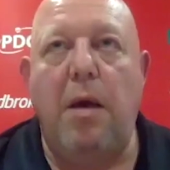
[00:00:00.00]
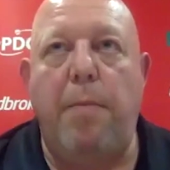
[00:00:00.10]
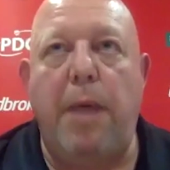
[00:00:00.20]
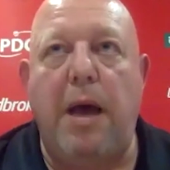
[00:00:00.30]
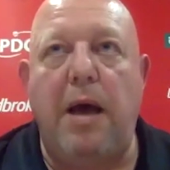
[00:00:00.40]

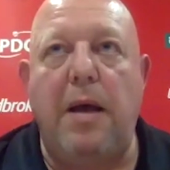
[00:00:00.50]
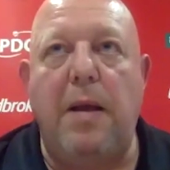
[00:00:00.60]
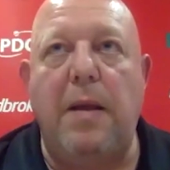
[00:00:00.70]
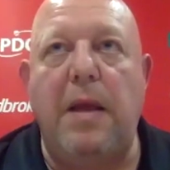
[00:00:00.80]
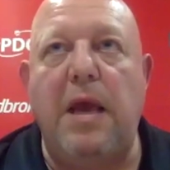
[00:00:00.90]
But
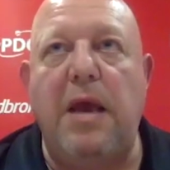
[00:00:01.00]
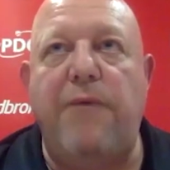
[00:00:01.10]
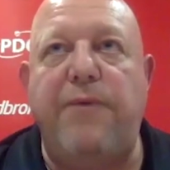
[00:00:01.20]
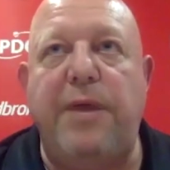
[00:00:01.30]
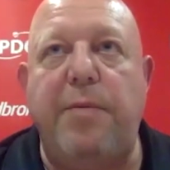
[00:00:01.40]

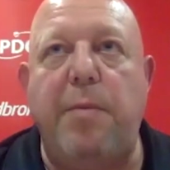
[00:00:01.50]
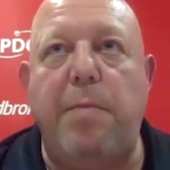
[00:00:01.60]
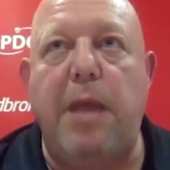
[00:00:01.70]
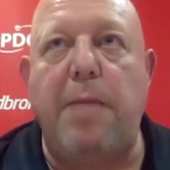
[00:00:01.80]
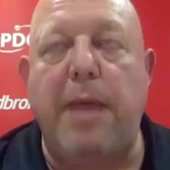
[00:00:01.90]
if he'd have been
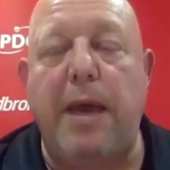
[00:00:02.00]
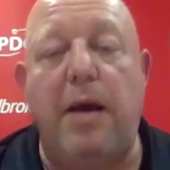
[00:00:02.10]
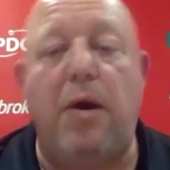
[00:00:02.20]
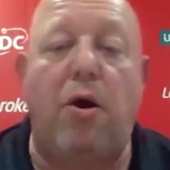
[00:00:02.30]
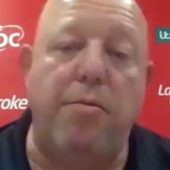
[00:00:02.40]
playing
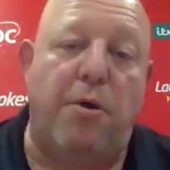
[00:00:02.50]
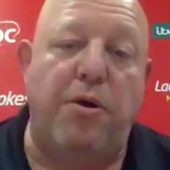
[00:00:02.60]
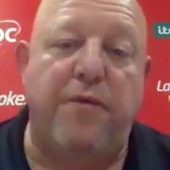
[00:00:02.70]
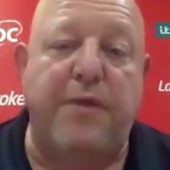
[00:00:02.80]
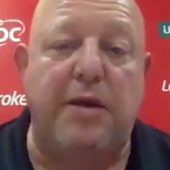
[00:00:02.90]
better, I might
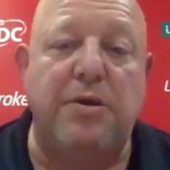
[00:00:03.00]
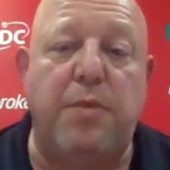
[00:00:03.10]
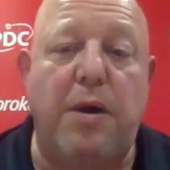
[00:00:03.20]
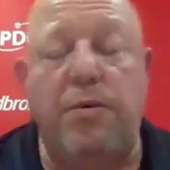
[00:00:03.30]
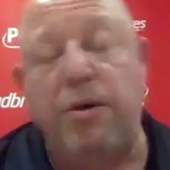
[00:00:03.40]
have done as
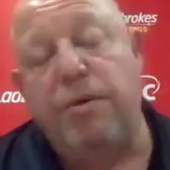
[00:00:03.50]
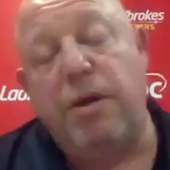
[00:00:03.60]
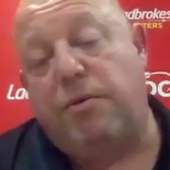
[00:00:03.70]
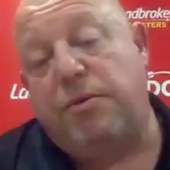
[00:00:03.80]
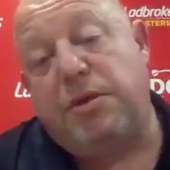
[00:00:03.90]
well. Who
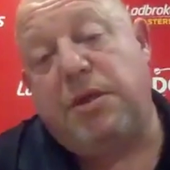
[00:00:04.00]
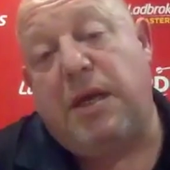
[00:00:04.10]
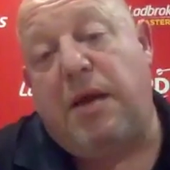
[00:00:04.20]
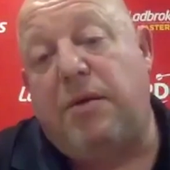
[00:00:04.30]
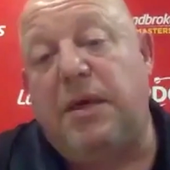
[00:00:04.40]
knows? You
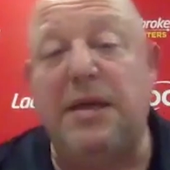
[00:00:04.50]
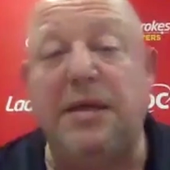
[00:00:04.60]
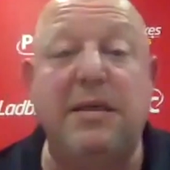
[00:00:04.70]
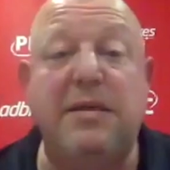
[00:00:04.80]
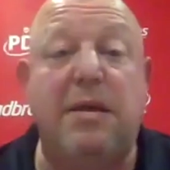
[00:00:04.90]
know,
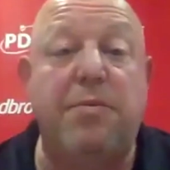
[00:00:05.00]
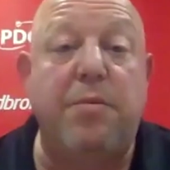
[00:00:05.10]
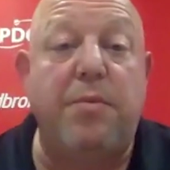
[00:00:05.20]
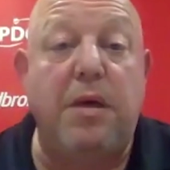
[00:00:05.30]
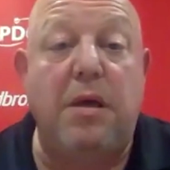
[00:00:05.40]
it's
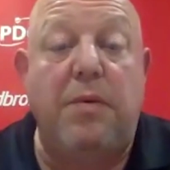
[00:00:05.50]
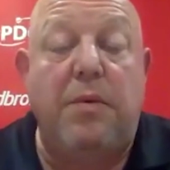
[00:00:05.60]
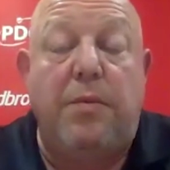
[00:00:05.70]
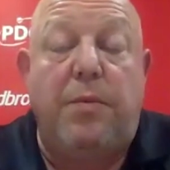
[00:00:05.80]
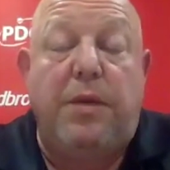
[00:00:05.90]
something we
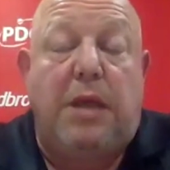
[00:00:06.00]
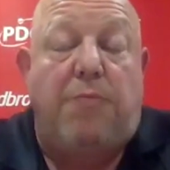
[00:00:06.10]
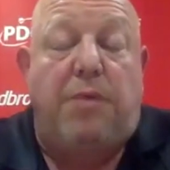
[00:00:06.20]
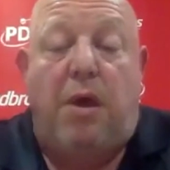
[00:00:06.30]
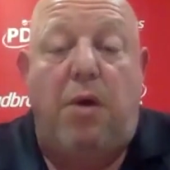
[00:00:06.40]

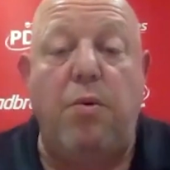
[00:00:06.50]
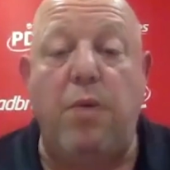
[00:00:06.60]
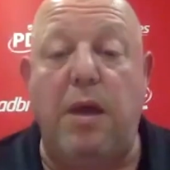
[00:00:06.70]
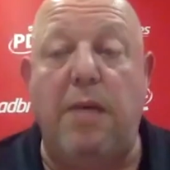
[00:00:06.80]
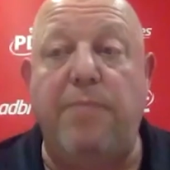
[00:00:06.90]
don't know.
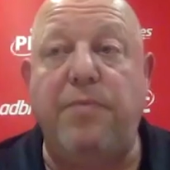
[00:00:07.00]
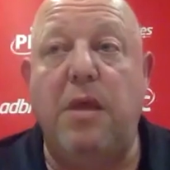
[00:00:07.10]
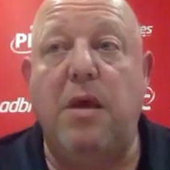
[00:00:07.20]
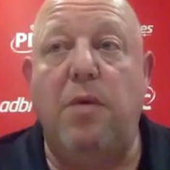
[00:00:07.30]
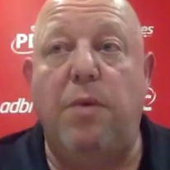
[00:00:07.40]

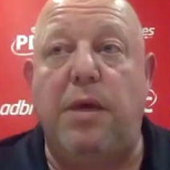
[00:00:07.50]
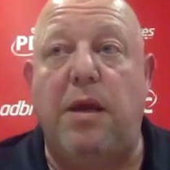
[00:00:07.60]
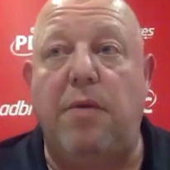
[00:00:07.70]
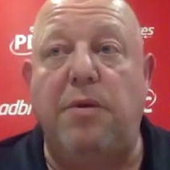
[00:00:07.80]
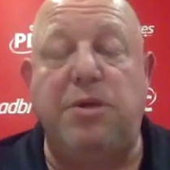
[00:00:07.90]
We can
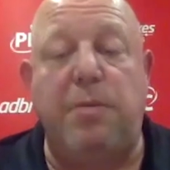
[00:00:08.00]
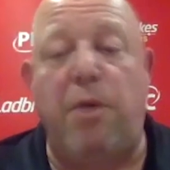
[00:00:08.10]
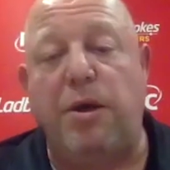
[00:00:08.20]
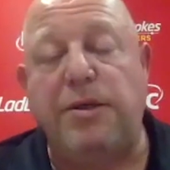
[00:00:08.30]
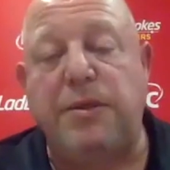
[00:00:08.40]
only
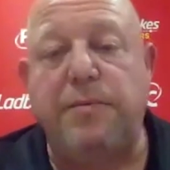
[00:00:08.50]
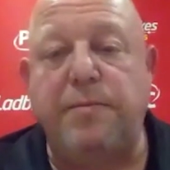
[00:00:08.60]
surmise.